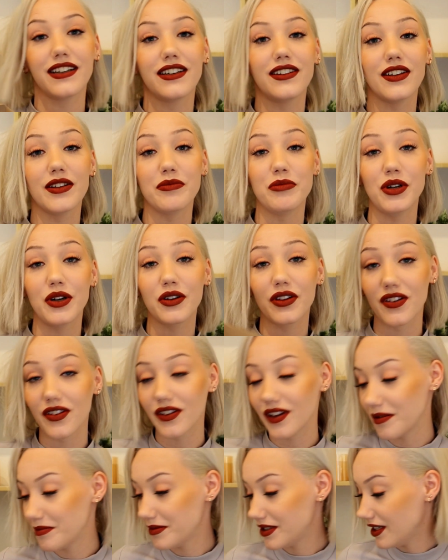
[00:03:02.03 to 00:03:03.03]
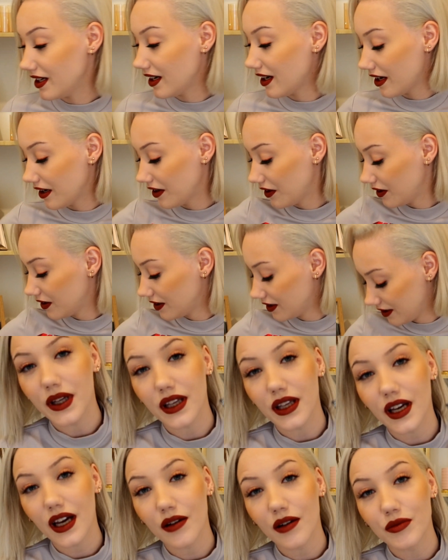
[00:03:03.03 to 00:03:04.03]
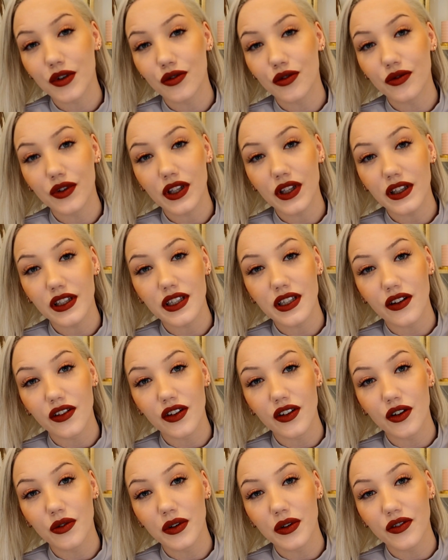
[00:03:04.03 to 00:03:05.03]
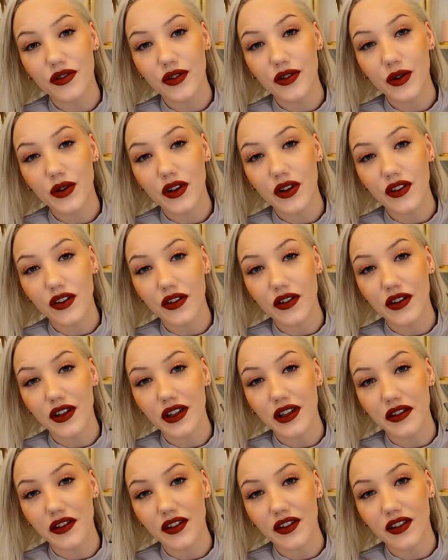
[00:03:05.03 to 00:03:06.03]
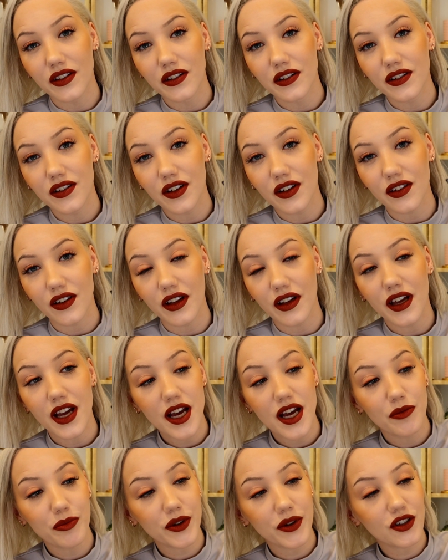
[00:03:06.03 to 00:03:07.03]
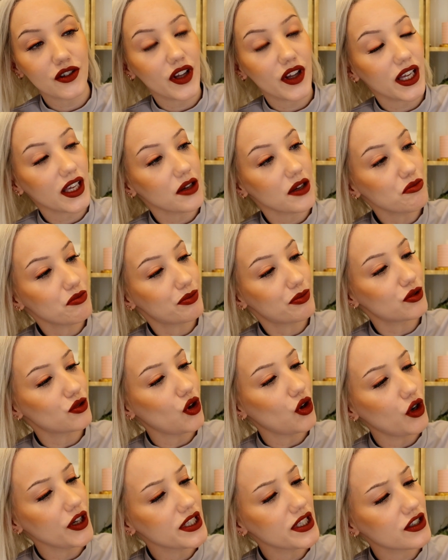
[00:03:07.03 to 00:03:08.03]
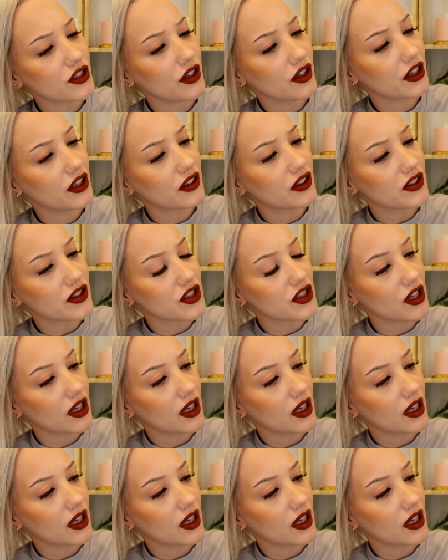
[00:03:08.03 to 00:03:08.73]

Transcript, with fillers: Well, the box is empty now. My camera really does not want to focus on these, does it? But they're like embroidered,